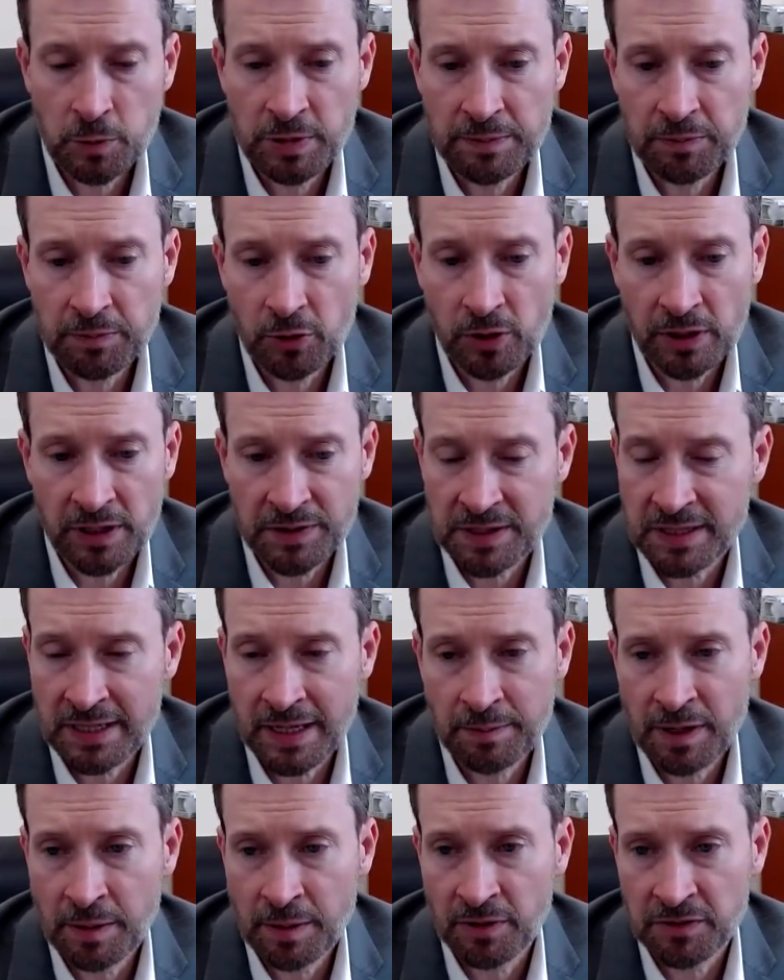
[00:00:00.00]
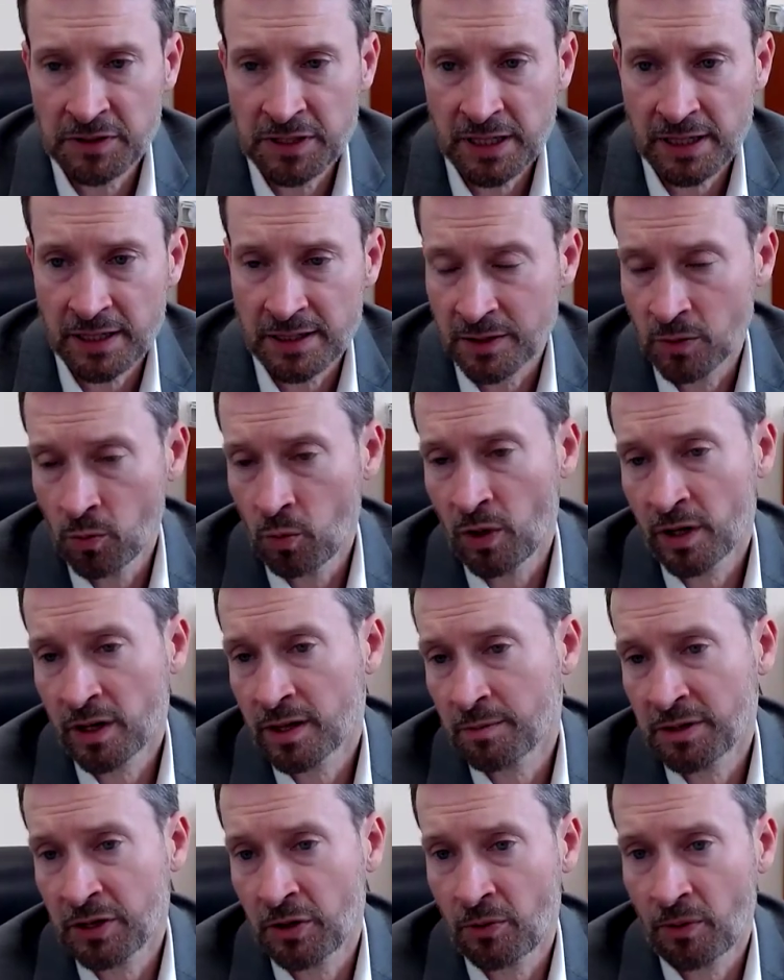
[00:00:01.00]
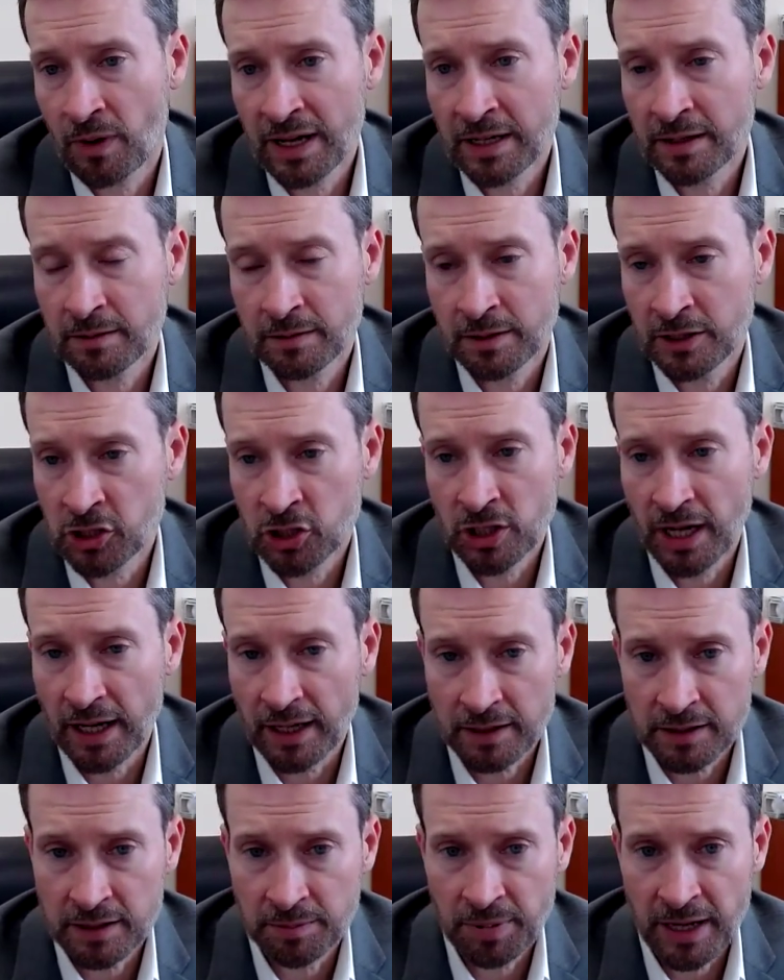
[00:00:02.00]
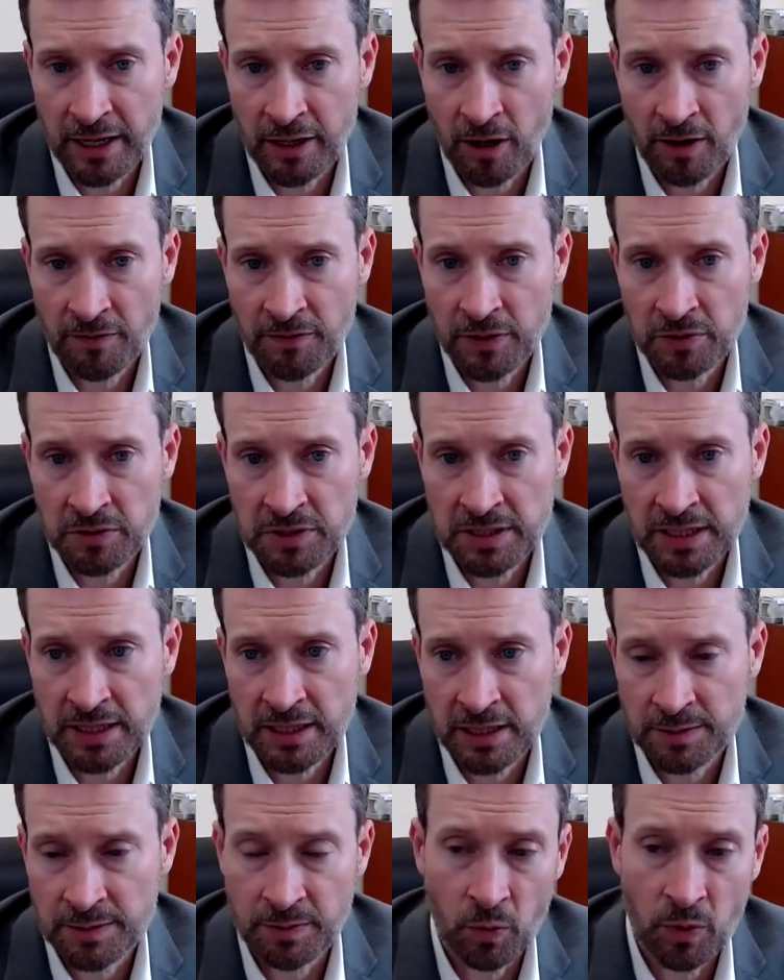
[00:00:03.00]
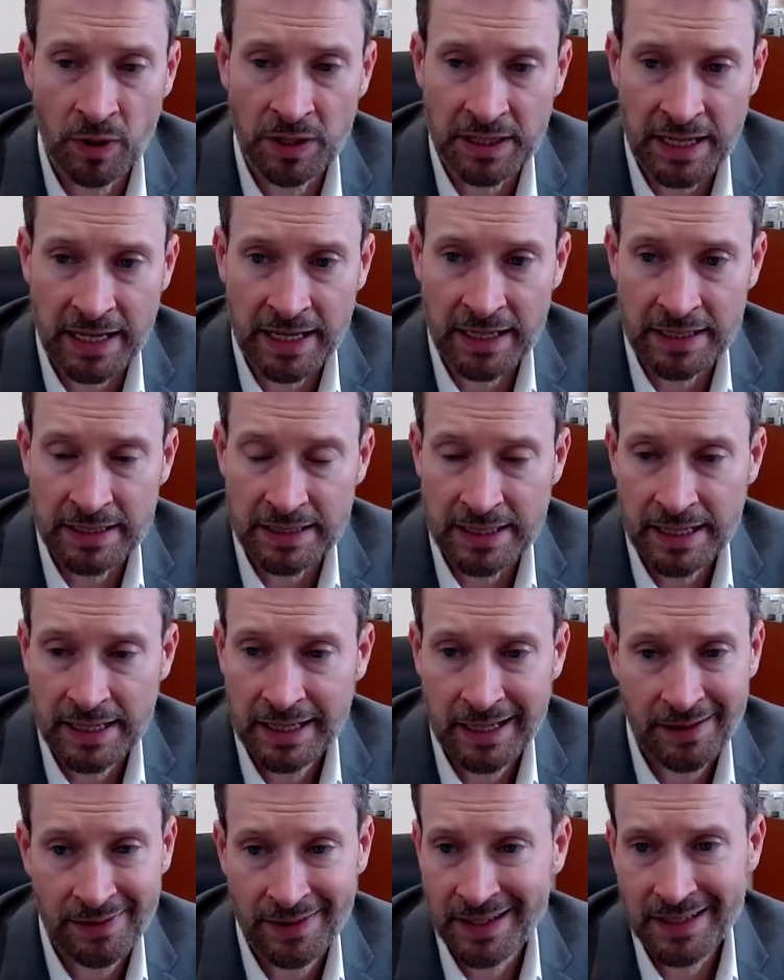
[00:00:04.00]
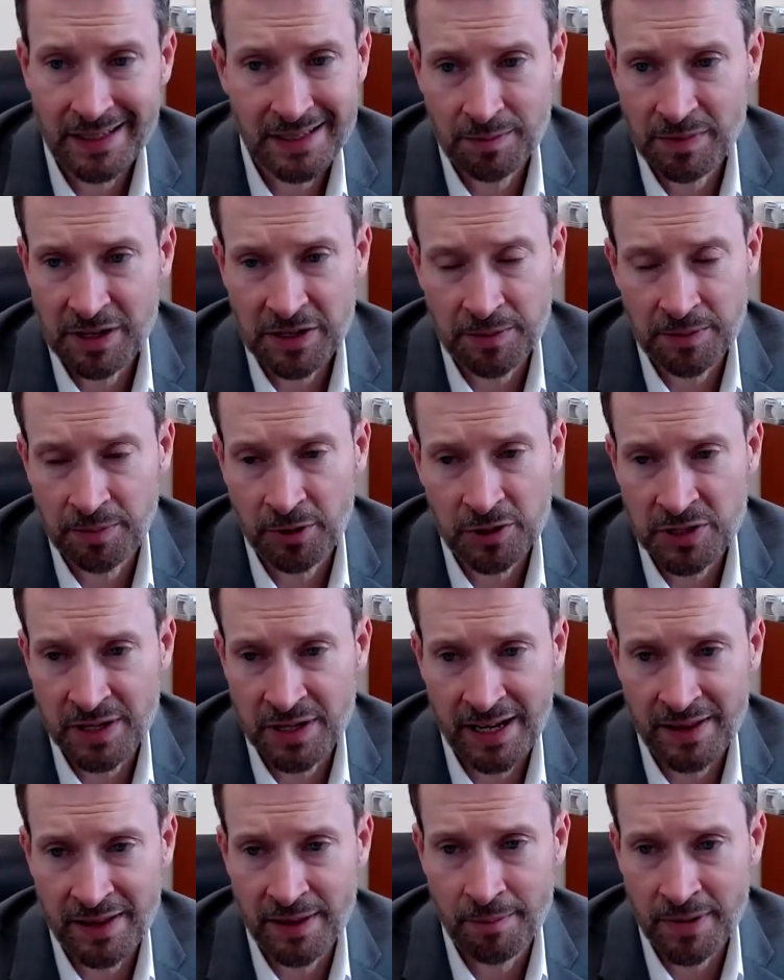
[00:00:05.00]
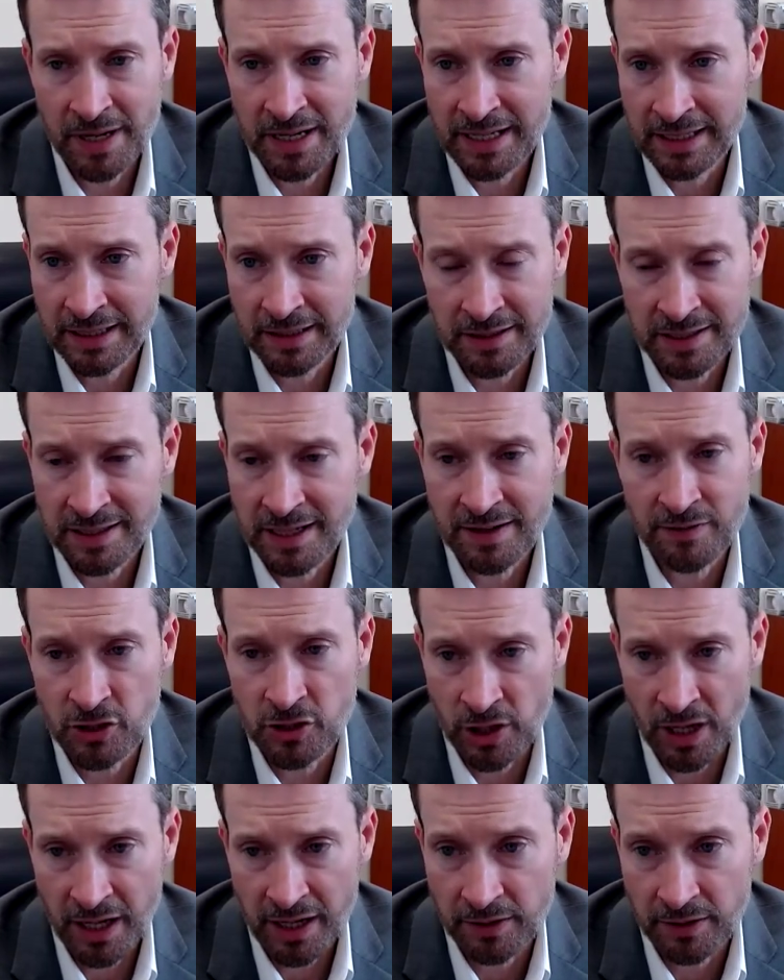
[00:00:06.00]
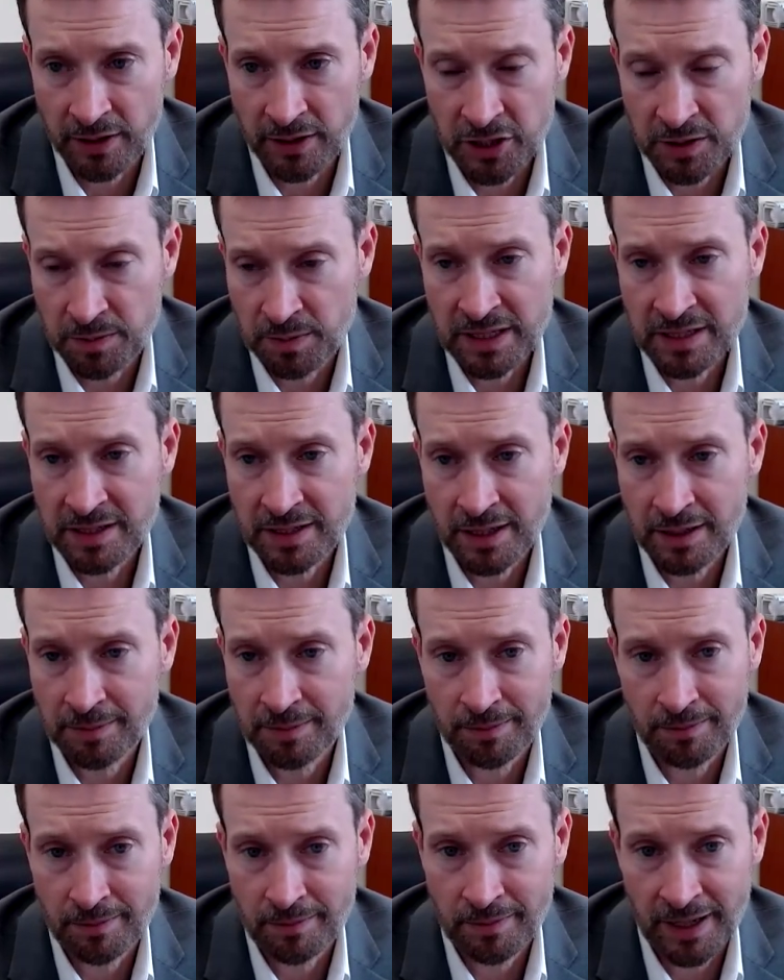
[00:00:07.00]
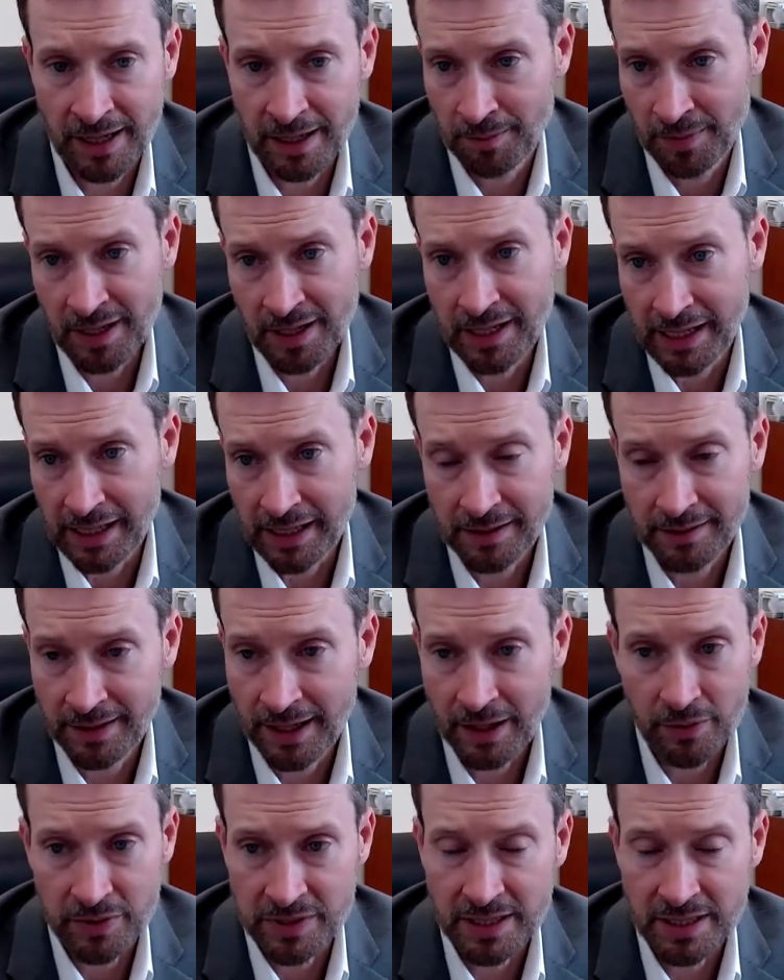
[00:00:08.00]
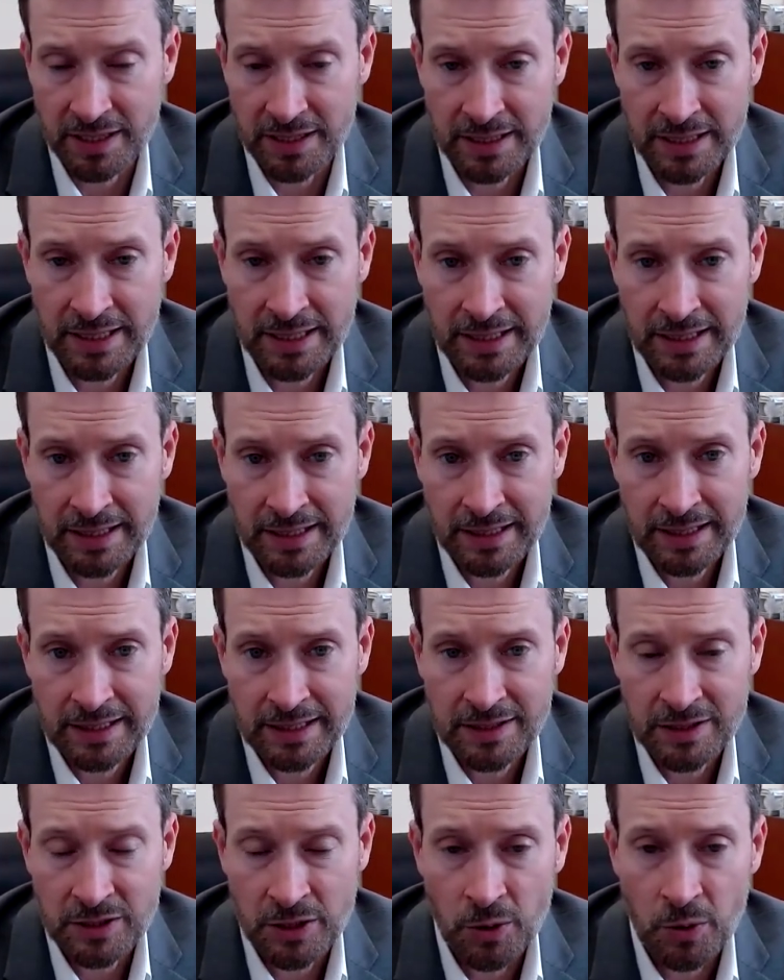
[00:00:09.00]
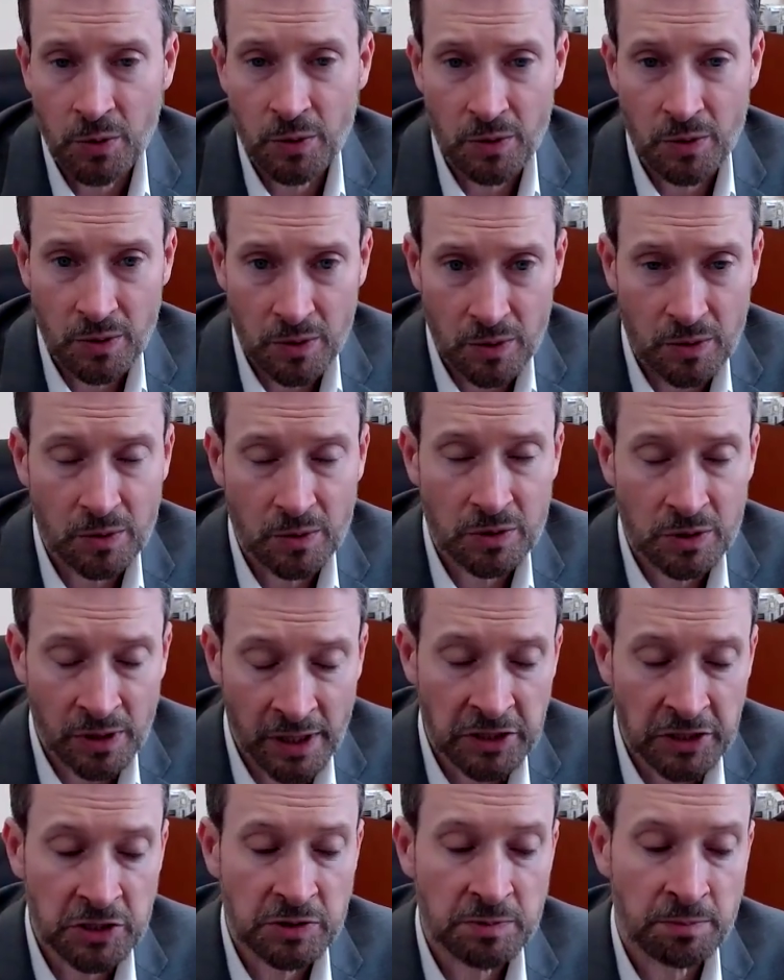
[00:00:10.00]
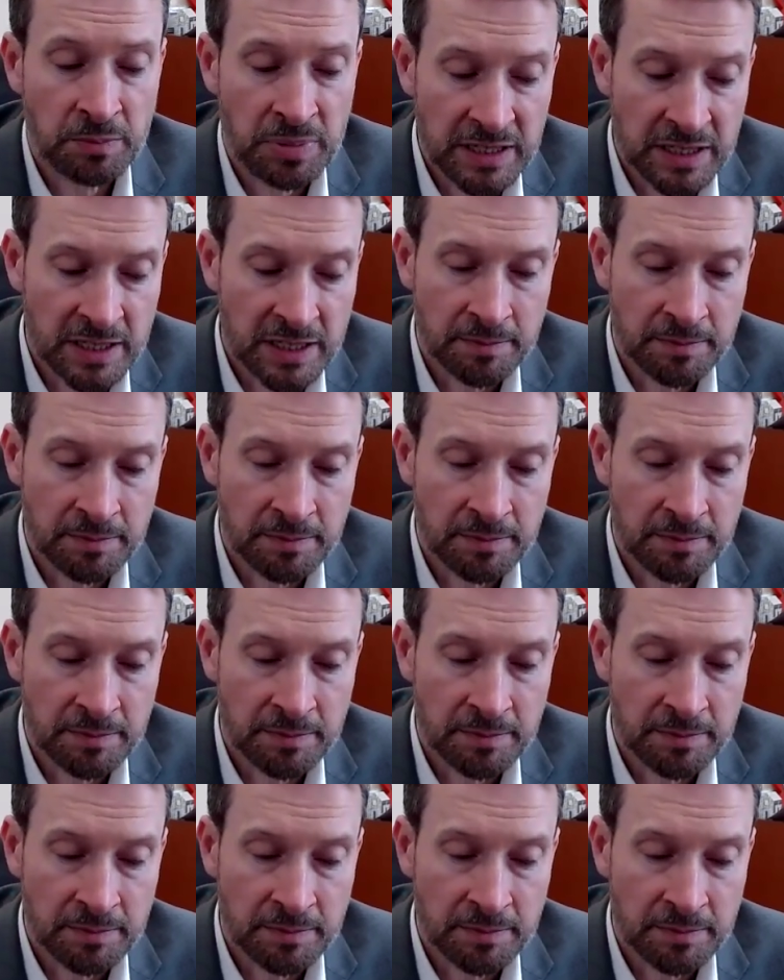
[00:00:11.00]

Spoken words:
if 2 people get the same number of tickets and one of them can write a check to pay off those tickets, but one can't, that doesn't make the person that had the money a safer driver. It just means they had money. That was it. So let's